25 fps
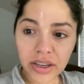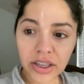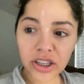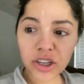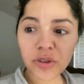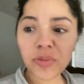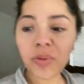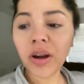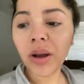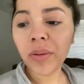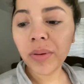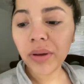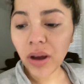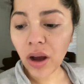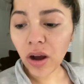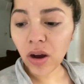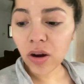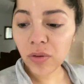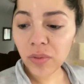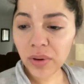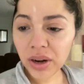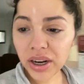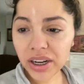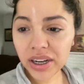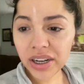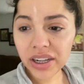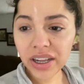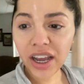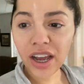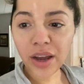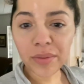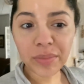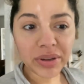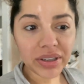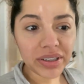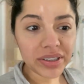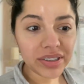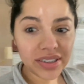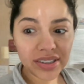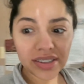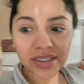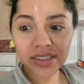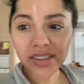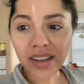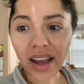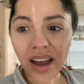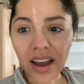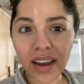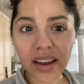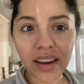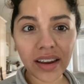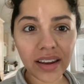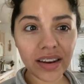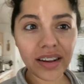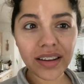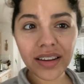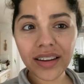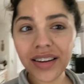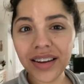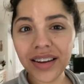They're probably all ready to come inside.